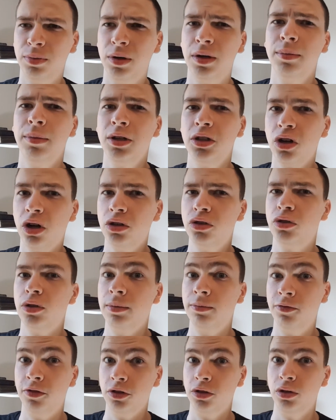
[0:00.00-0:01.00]
Pretty much
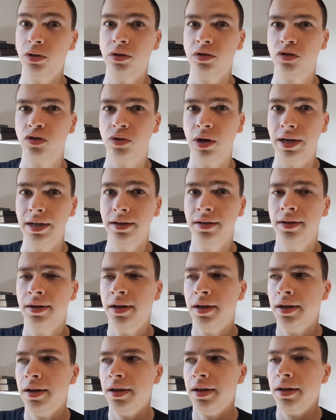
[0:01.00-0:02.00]
untrimmed for two years straight.
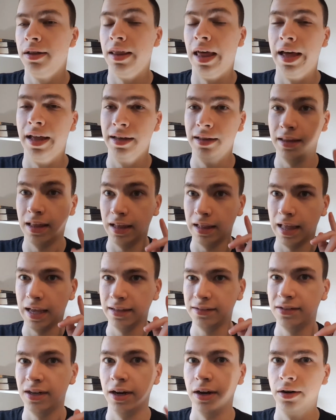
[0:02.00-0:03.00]
That that
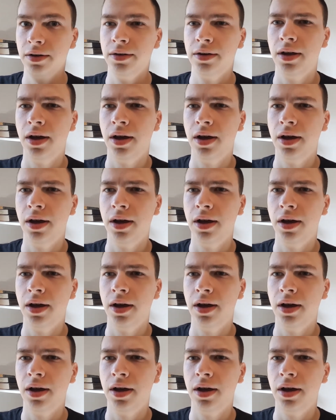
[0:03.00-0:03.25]
last hair.